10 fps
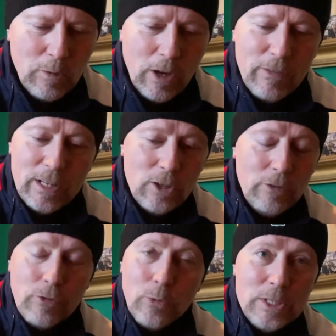I've had a
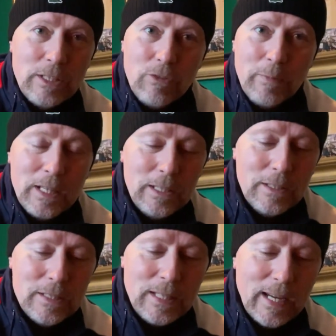love for whiskey for many
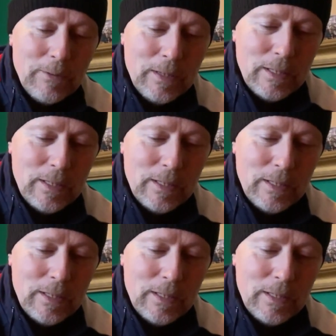years now.